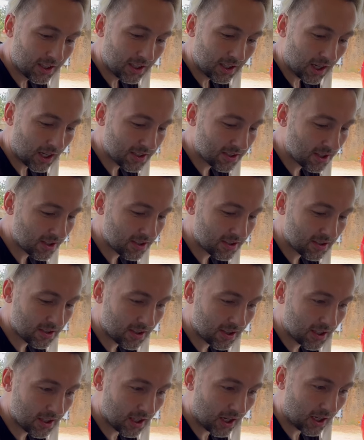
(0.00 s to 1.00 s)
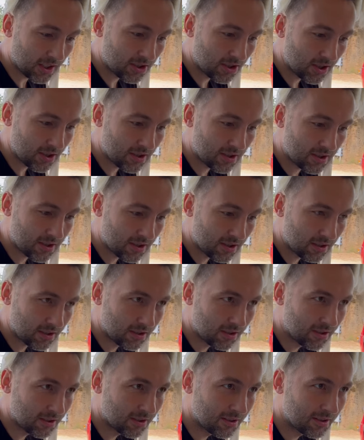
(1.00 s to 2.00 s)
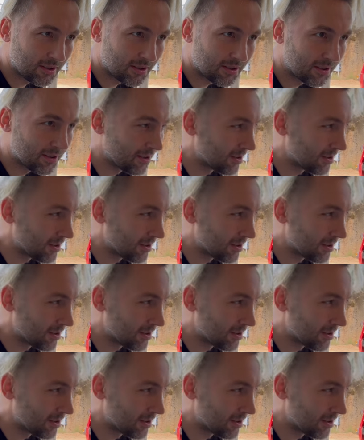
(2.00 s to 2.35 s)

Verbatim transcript: I just blacked out. Yeah.